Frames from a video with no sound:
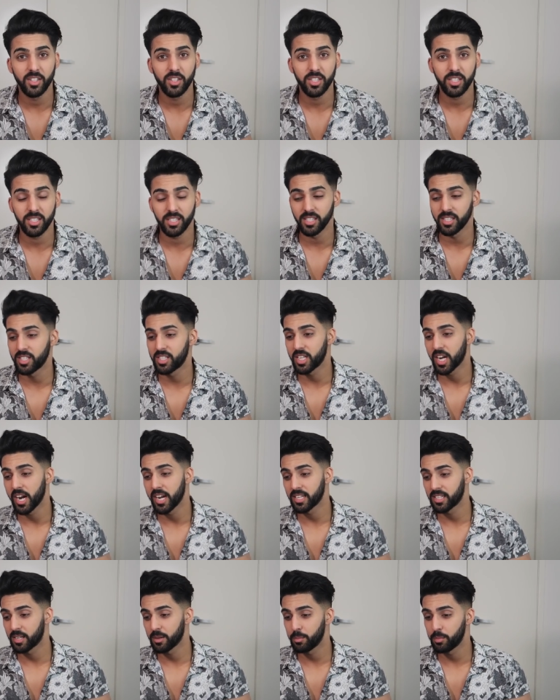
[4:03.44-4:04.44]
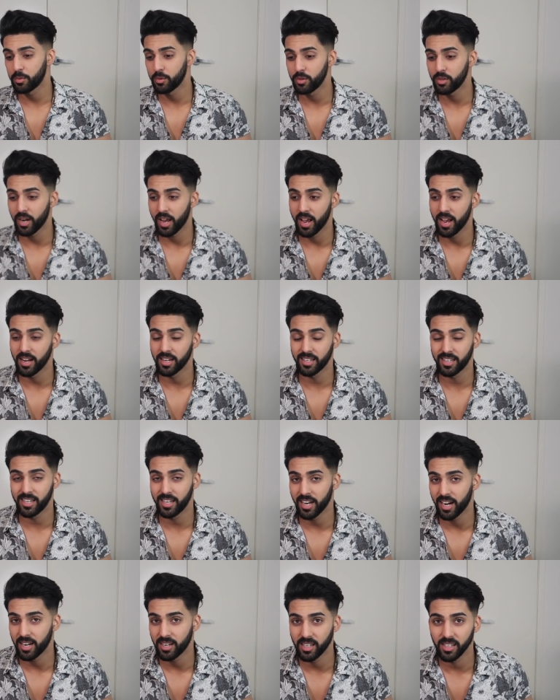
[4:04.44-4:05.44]
interesting. Shahid Kapoor and
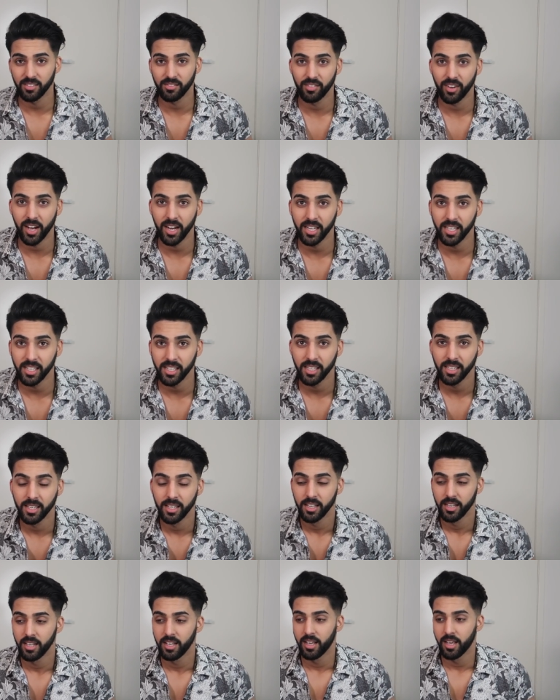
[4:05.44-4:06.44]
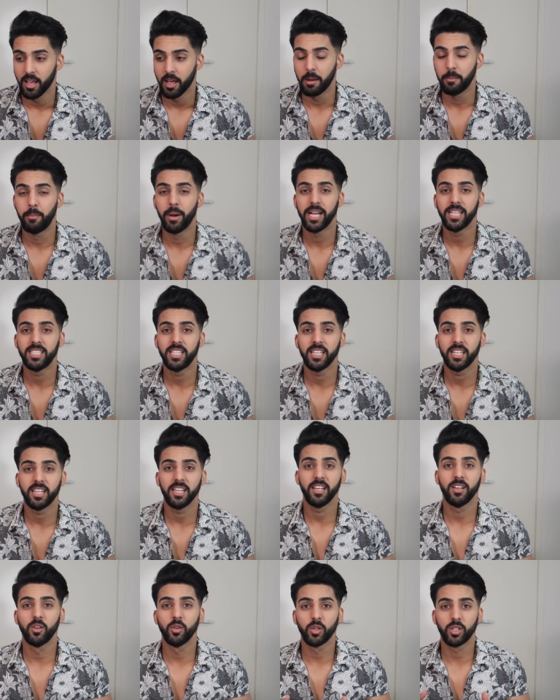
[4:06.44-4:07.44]
Kiara Advani. It
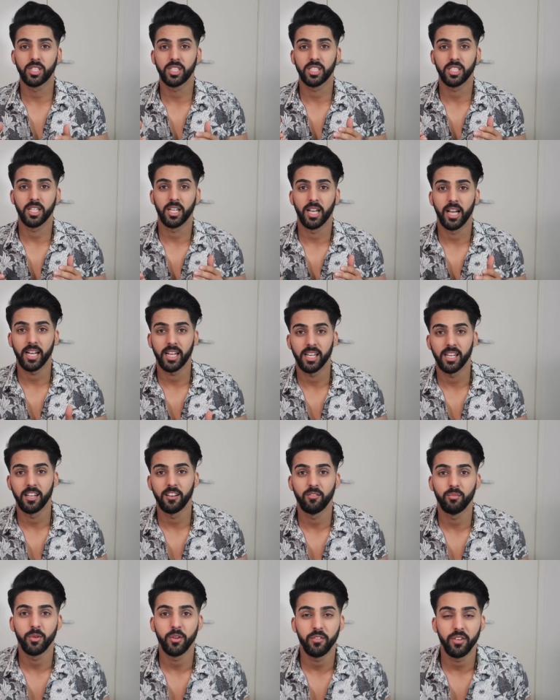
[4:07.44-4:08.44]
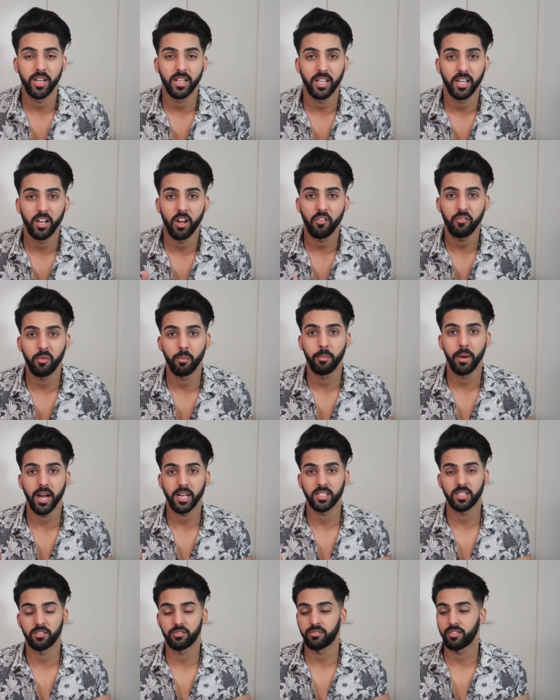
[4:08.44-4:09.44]
basically looks like a love movie, and they go from
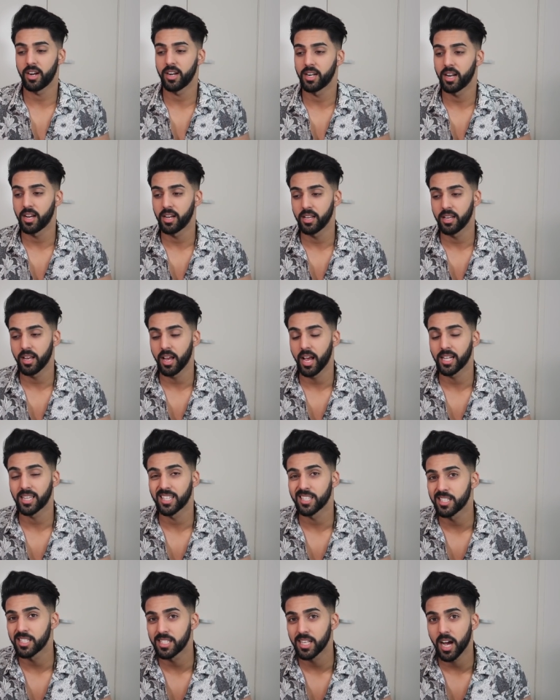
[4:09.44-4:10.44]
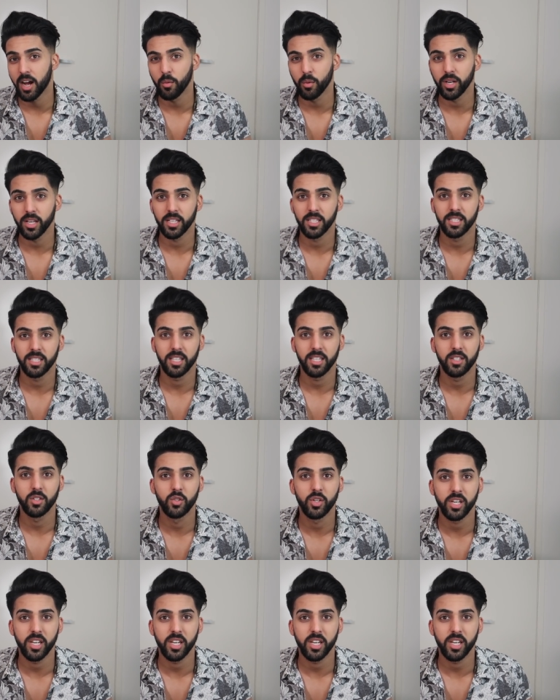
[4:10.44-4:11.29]
back to front. At the start, we can see he's